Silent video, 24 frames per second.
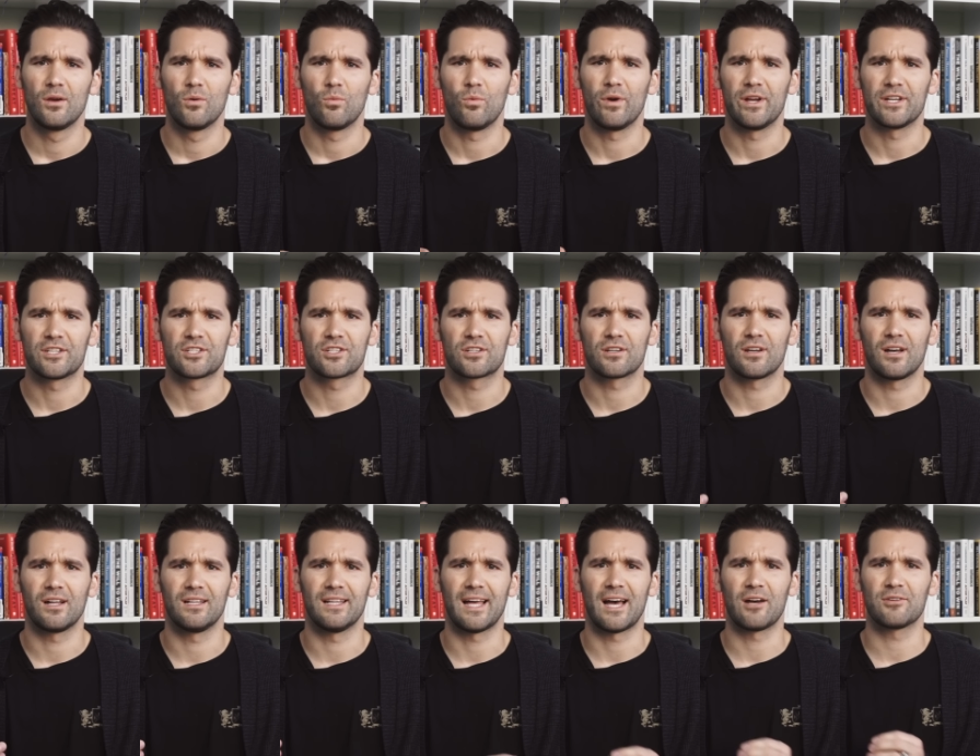which
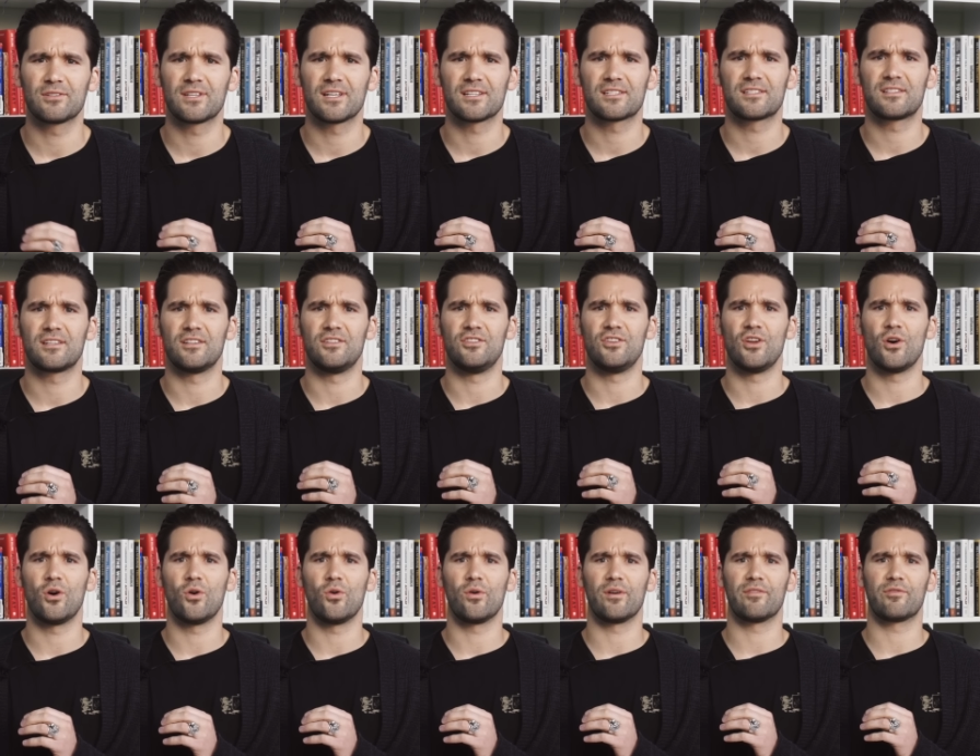allows us to
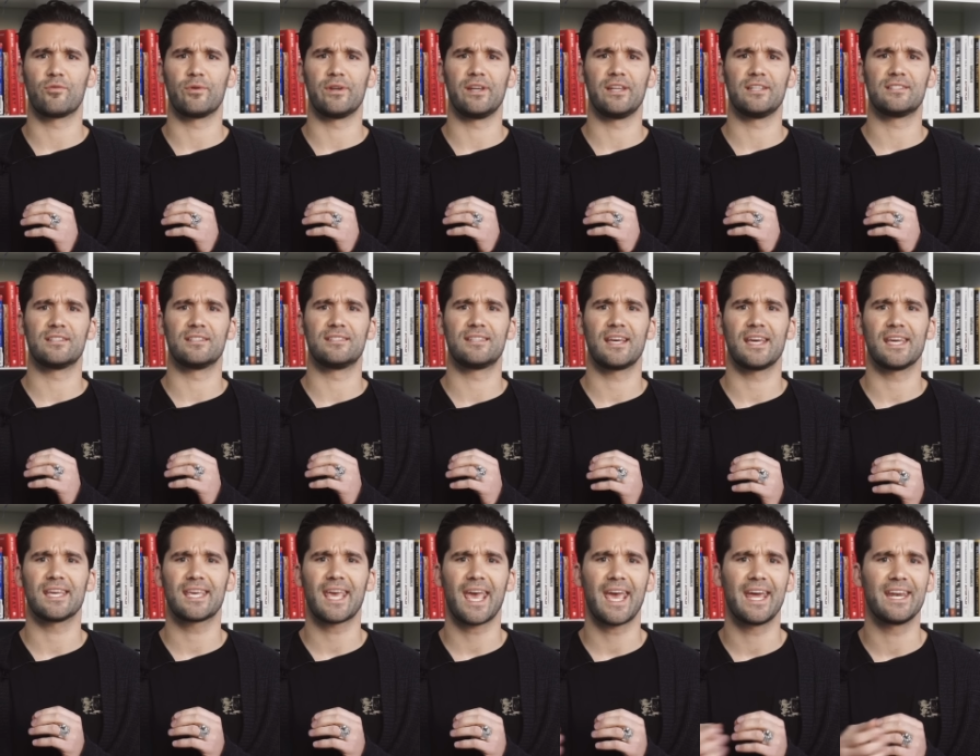know if we need to
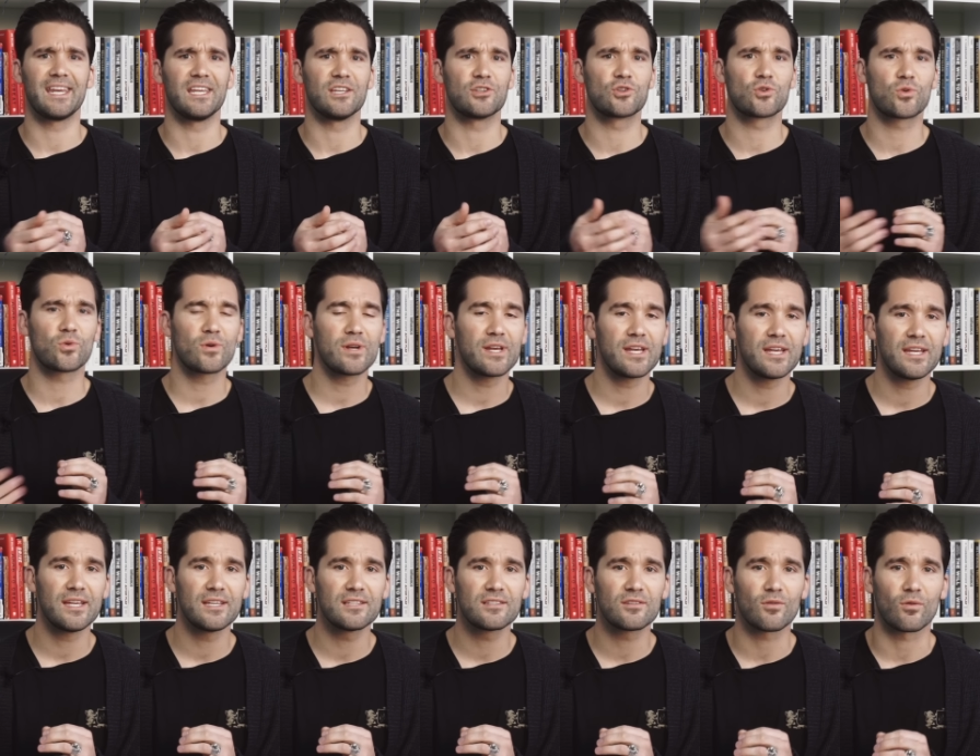take any
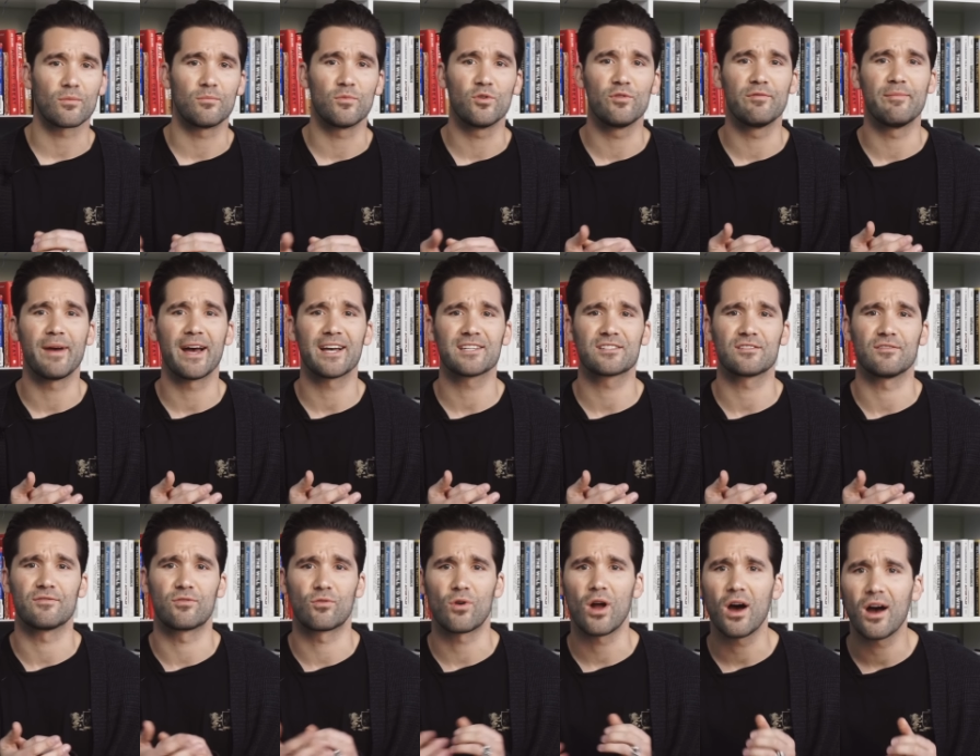trees or move
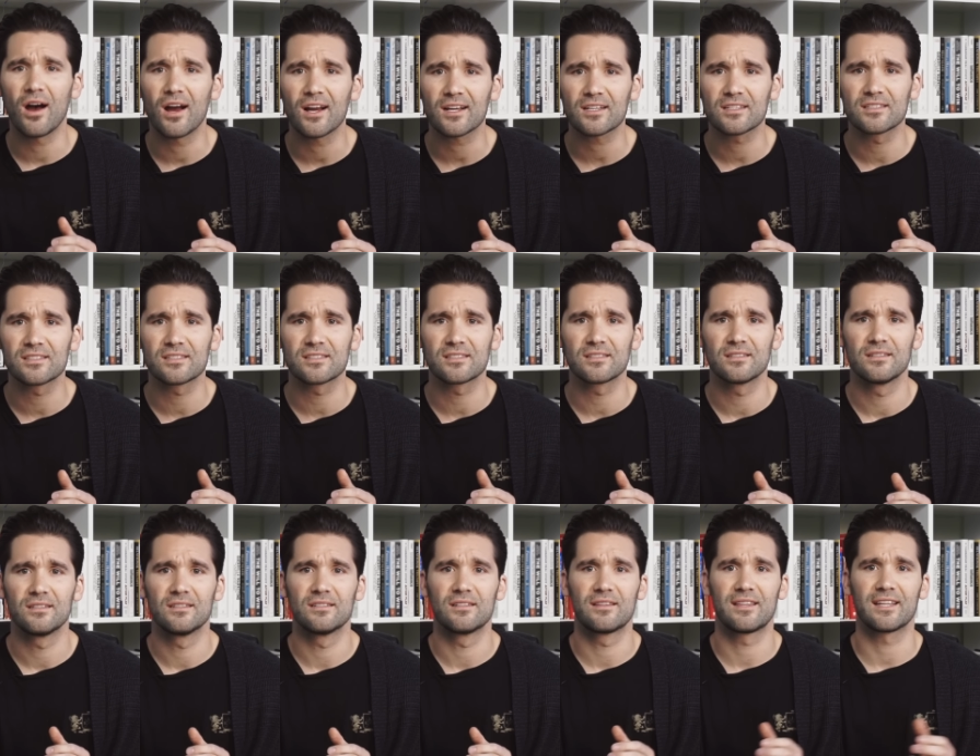massive rocks,
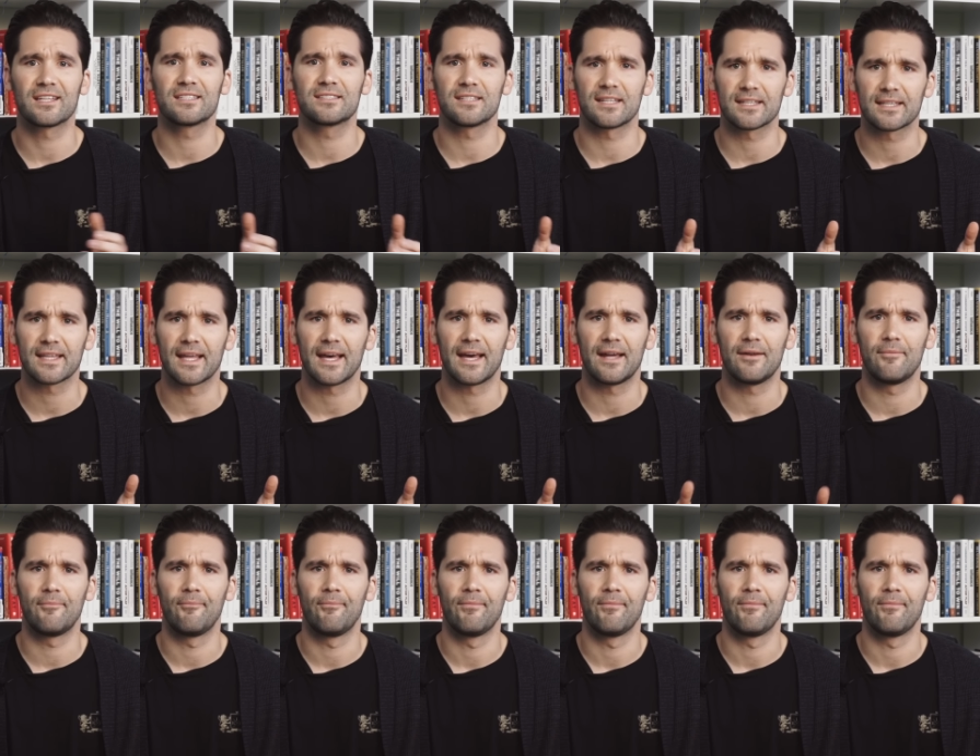things like that.